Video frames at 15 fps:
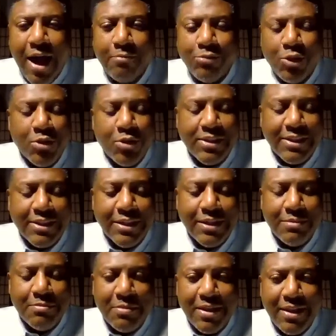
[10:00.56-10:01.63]
doing
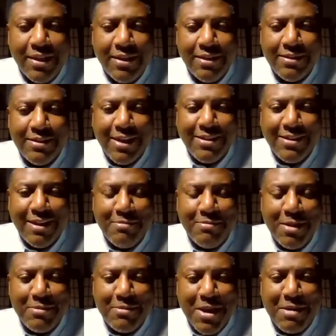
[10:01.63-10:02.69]
good, man.
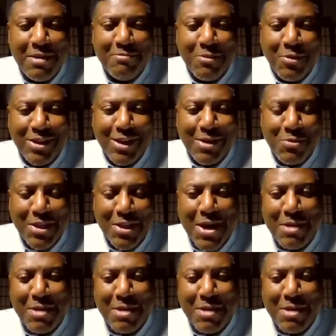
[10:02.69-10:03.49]
Yep. What up? What up?